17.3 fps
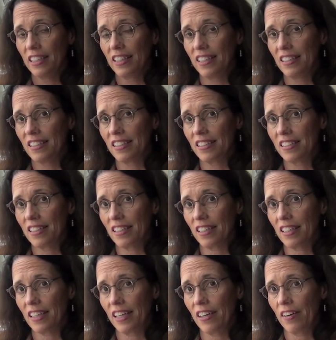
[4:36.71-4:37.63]
this is
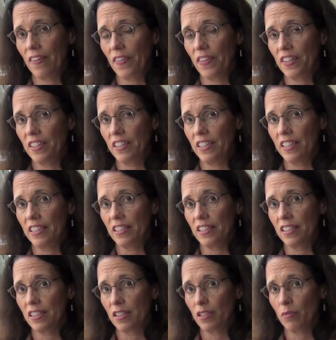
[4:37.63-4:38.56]
the care that
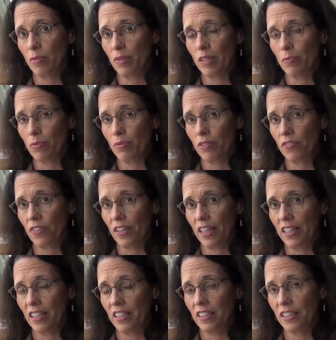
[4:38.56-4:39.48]
needs to be
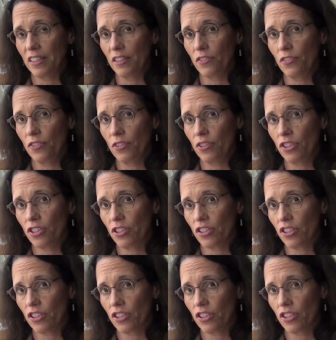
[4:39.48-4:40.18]
provided in the future.